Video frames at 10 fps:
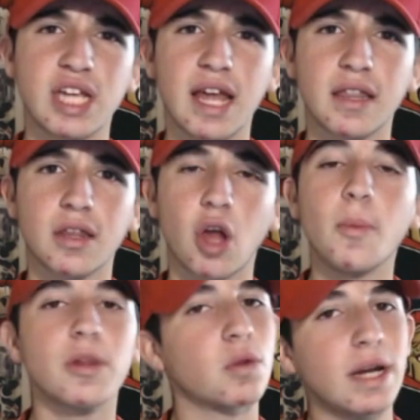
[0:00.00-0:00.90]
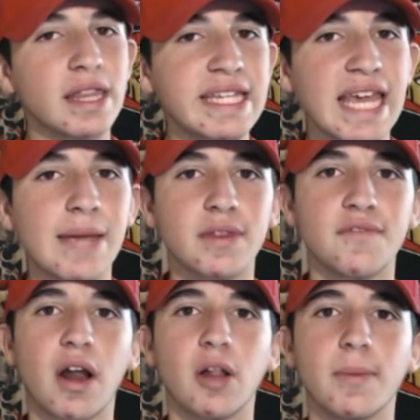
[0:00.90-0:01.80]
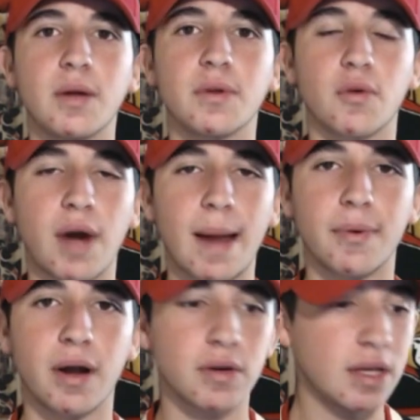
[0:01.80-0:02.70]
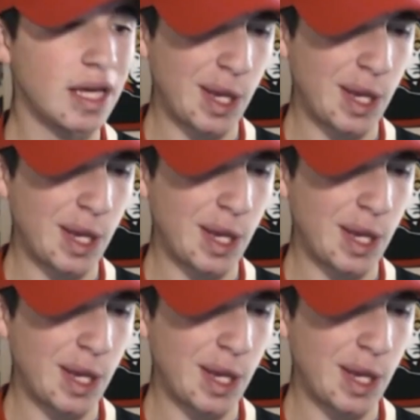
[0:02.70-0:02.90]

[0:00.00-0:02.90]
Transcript: chances, almost winning the game in the final minute with a wraparound